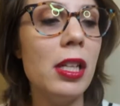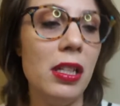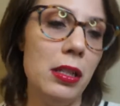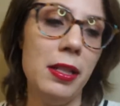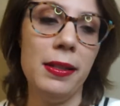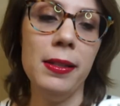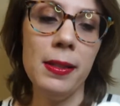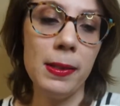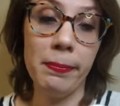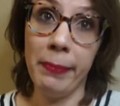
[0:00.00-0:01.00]
It doesn't
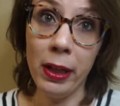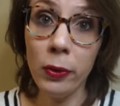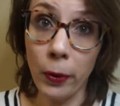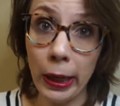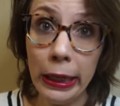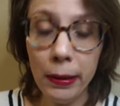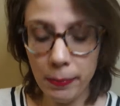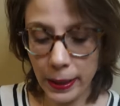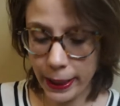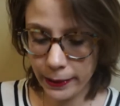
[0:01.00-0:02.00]
smell great,
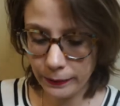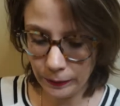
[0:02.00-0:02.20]
but